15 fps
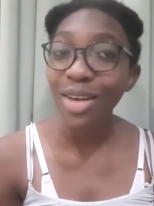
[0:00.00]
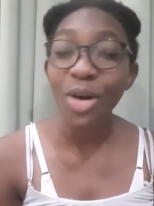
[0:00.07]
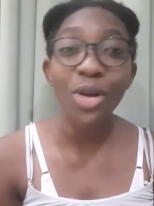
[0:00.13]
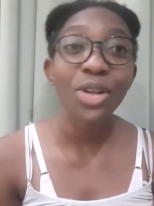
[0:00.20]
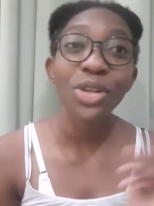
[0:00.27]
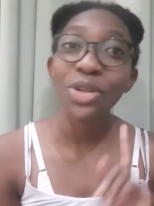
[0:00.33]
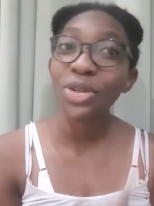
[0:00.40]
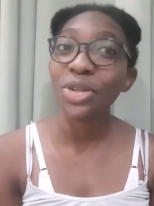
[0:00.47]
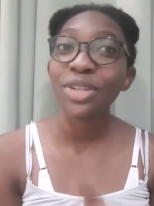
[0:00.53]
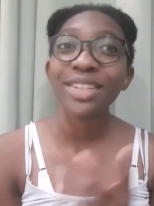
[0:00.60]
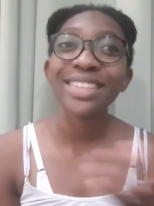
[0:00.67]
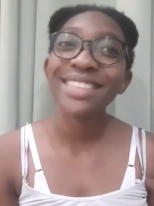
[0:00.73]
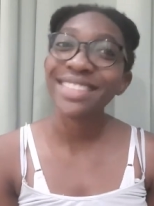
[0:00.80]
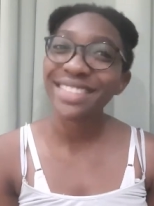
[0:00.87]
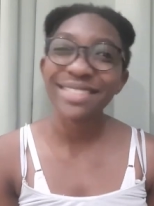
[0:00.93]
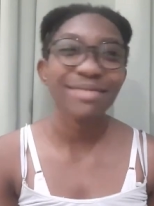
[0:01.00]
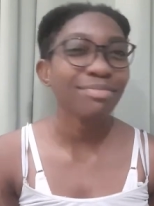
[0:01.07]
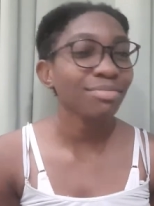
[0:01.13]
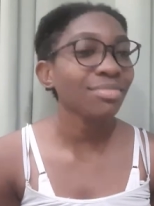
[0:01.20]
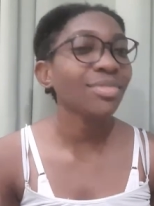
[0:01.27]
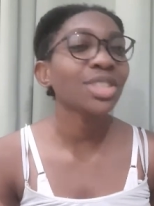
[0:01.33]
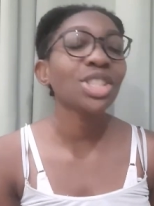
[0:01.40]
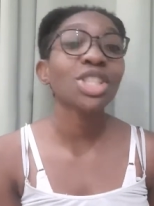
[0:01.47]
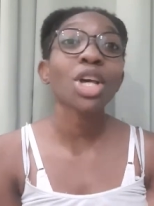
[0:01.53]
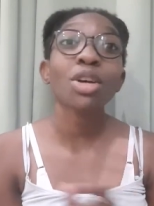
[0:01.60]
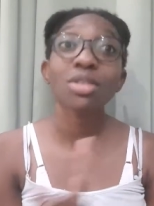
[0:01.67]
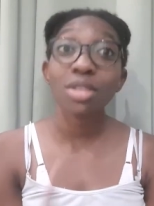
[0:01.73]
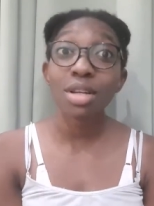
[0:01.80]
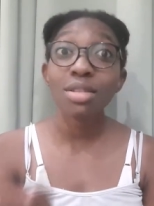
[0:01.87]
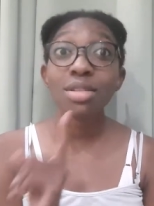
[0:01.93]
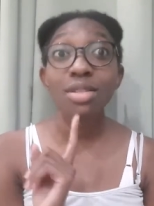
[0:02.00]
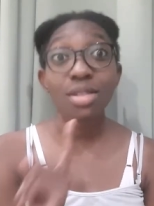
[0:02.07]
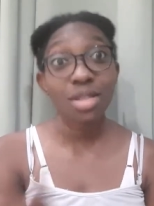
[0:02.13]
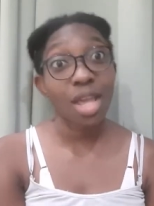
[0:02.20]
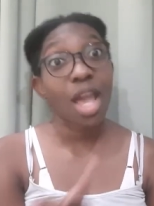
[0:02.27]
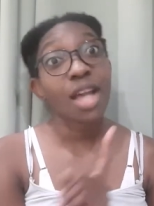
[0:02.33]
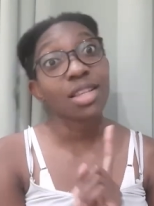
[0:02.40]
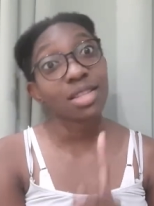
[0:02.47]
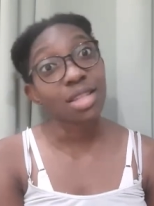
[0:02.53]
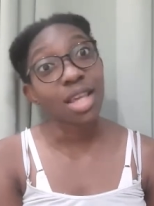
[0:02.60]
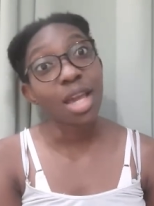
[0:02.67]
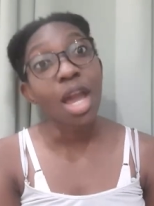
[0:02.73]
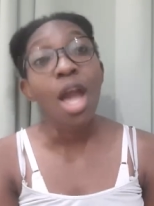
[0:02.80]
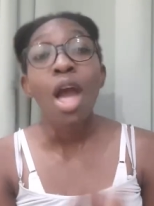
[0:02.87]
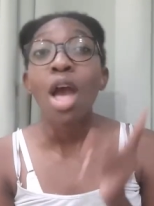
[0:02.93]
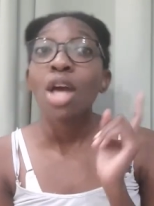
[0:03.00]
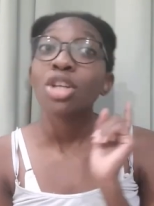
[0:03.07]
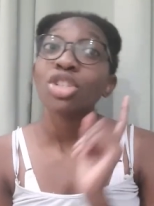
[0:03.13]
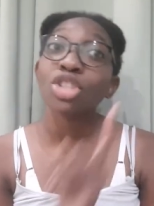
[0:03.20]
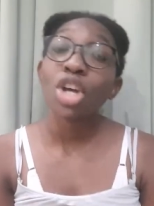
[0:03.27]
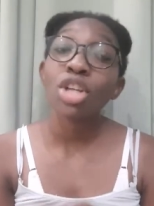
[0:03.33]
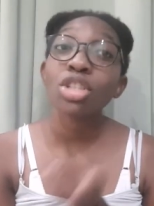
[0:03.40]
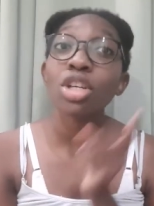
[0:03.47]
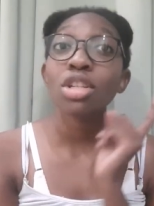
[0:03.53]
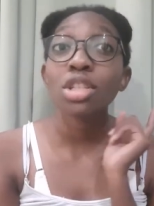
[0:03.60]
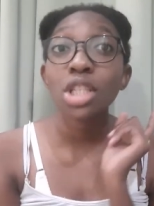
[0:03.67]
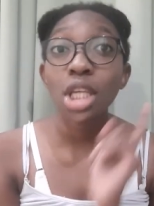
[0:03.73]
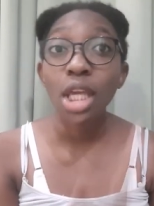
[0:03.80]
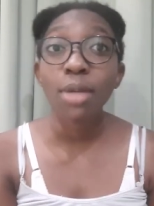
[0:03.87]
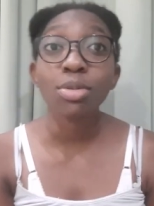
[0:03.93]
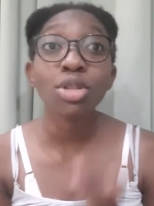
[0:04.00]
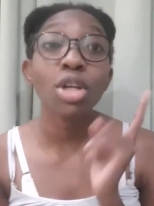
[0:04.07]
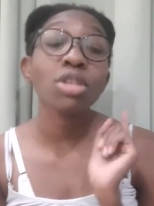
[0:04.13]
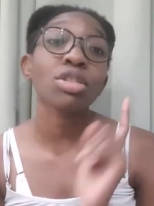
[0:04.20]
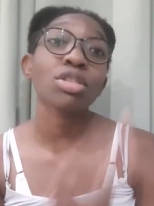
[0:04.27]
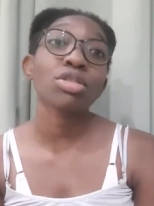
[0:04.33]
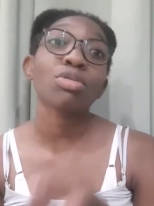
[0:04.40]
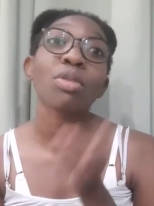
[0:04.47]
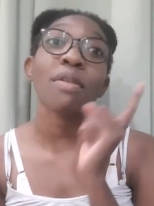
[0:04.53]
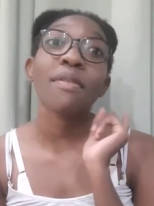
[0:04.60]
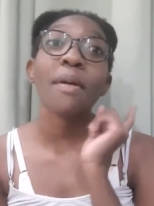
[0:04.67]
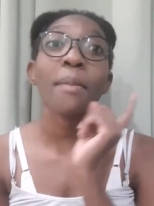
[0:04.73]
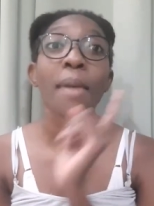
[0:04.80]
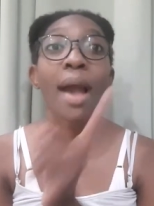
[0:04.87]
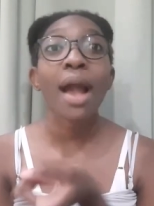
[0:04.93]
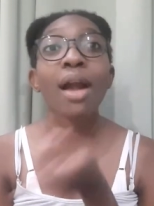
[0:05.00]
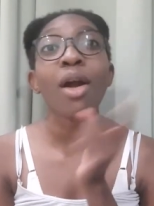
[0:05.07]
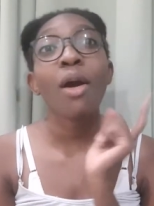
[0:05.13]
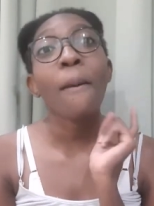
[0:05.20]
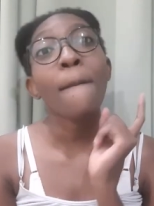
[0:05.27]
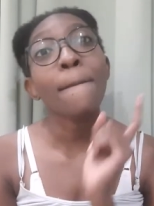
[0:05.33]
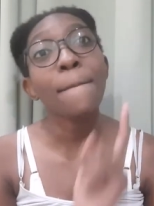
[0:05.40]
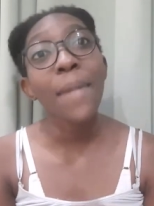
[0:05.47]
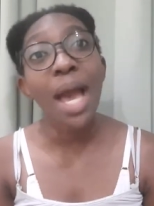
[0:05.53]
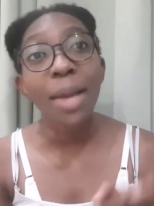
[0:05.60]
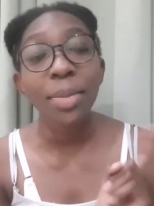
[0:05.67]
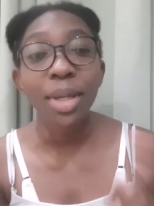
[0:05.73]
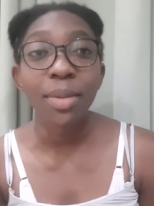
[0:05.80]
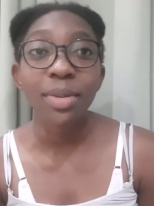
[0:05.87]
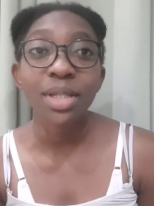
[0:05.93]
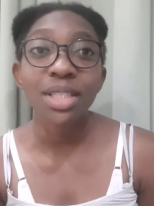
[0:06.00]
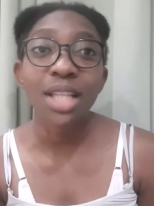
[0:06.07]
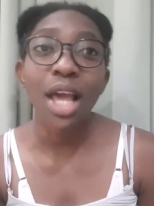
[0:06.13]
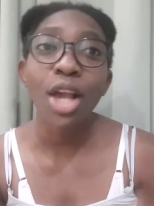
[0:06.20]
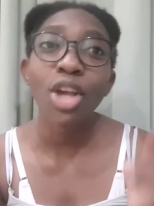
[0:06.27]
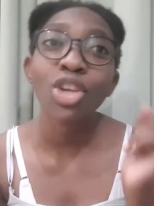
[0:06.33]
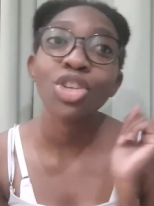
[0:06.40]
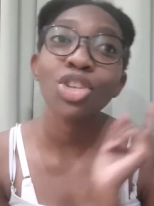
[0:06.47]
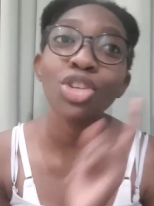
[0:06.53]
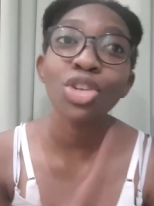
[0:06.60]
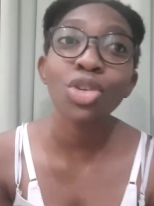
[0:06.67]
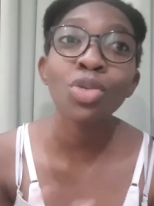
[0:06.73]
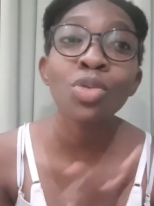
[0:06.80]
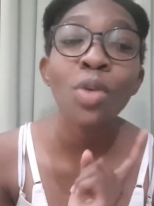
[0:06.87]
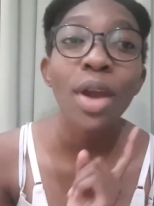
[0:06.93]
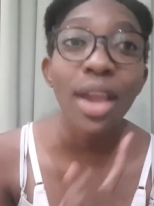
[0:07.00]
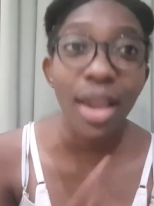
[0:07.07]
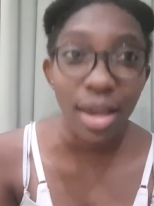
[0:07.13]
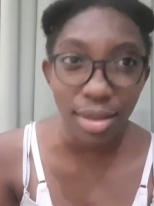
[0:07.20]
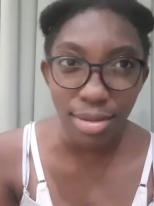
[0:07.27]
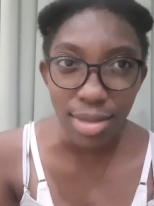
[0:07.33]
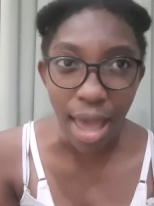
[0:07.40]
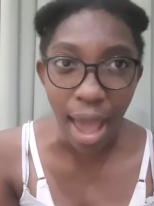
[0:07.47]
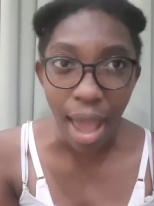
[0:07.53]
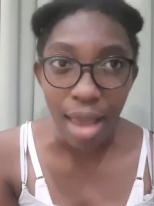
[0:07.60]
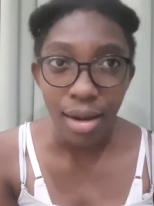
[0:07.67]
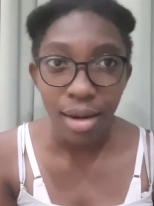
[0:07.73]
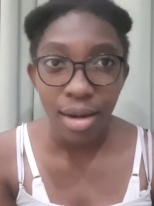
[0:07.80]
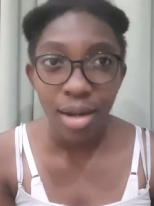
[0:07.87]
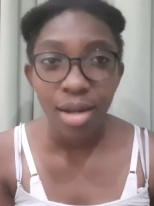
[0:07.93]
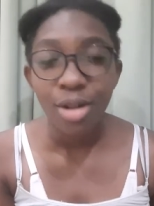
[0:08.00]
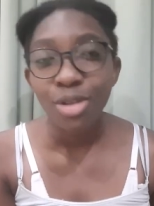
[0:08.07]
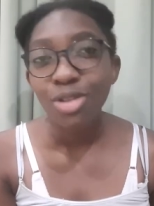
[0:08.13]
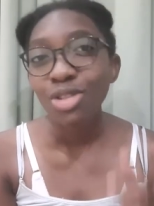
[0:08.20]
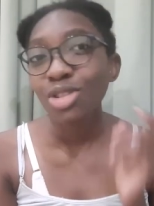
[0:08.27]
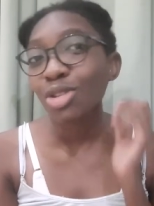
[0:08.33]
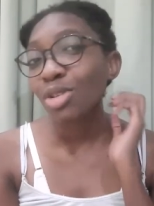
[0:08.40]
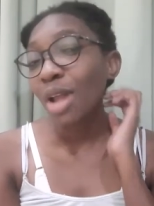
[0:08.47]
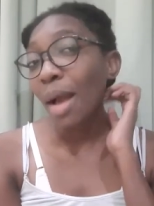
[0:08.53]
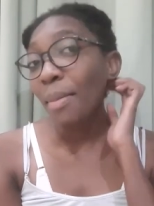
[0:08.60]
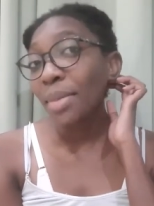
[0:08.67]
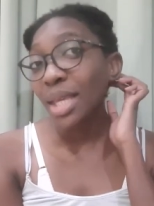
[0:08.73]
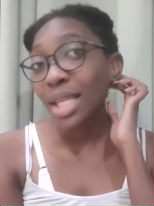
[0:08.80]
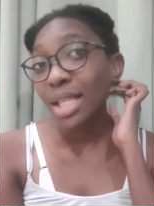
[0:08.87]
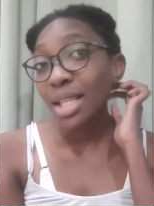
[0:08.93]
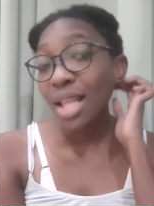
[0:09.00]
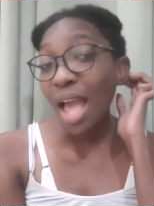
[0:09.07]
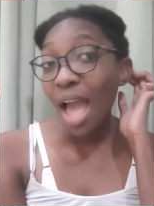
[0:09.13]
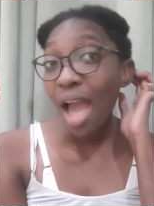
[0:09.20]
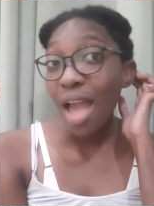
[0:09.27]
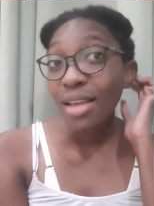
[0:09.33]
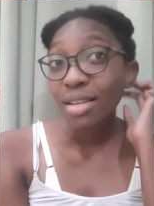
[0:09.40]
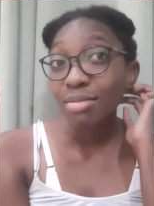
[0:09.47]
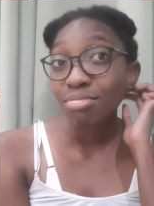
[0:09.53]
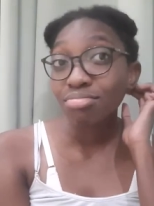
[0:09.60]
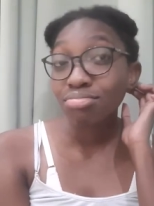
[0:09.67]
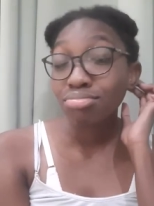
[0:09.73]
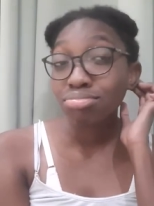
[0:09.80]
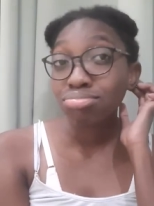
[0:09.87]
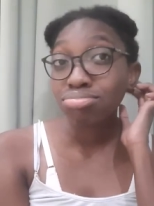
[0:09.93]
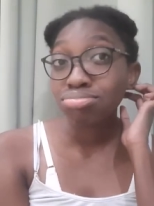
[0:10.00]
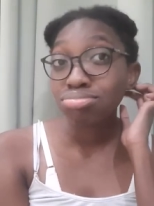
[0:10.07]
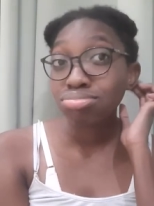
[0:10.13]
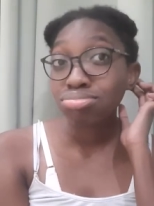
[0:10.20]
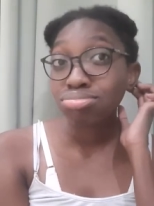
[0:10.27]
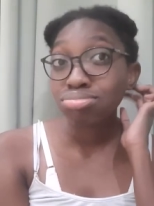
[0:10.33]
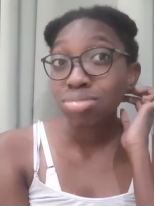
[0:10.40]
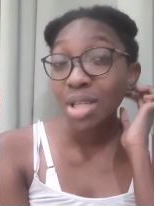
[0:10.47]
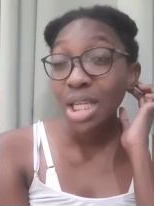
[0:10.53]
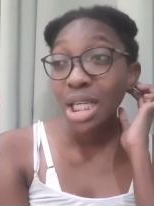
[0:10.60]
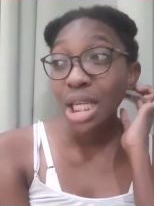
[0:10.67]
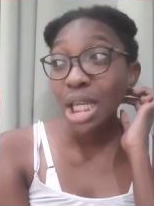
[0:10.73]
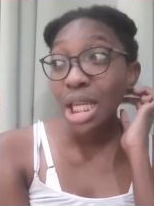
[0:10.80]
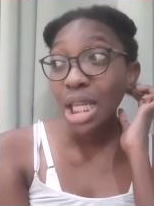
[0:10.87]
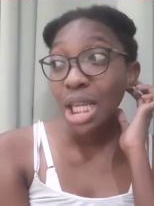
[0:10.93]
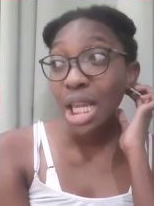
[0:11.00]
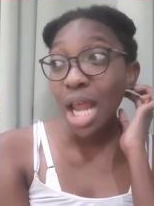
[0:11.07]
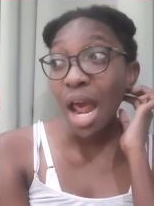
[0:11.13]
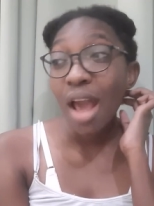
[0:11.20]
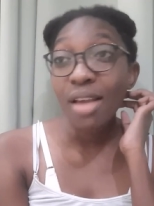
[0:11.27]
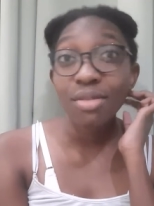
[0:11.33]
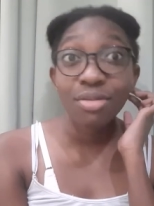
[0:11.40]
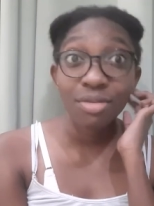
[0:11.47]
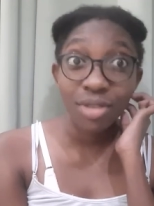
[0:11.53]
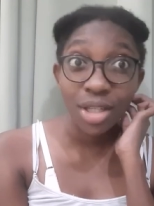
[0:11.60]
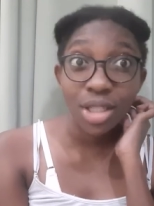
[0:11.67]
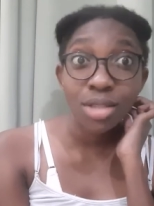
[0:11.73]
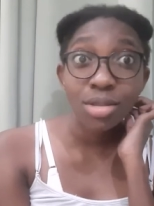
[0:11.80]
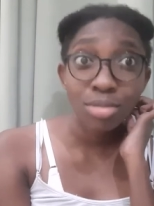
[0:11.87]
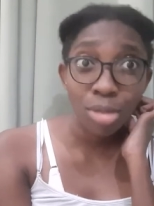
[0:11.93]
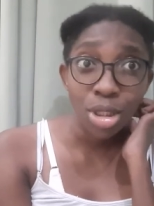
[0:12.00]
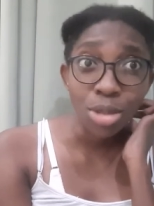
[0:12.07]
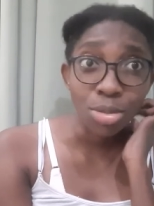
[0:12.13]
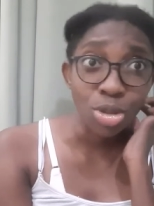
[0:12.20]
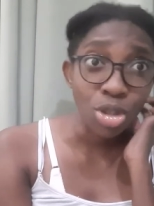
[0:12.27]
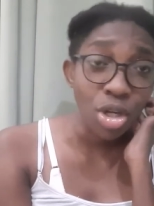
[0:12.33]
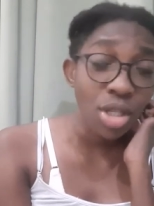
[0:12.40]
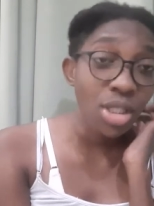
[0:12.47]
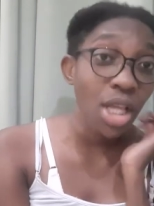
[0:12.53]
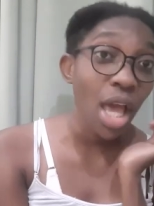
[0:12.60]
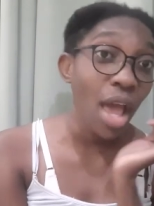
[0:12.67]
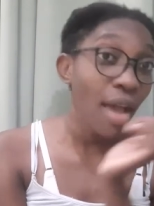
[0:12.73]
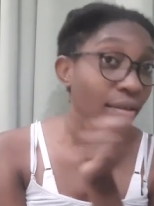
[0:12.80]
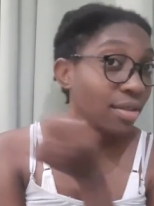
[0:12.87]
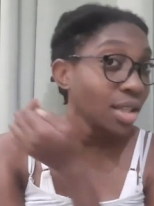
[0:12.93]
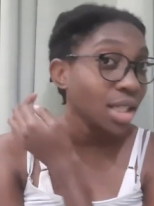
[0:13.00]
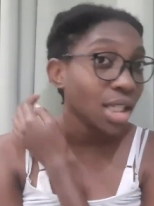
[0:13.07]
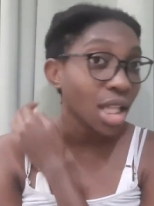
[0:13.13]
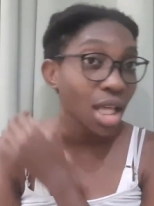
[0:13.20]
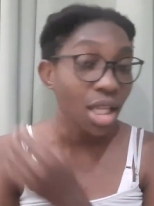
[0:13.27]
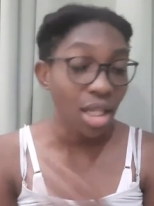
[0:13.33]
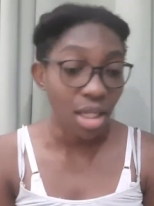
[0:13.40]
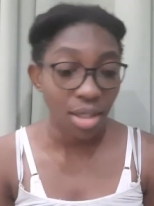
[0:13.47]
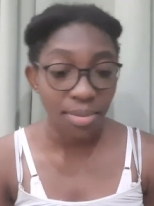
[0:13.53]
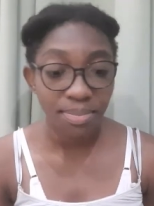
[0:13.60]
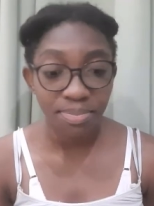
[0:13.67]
Olin, shout out to CXC. Shouts out to keep. Shouts out to whoever my my people is like, you ate that. So that means I eat, I failed multiple choice heavily then.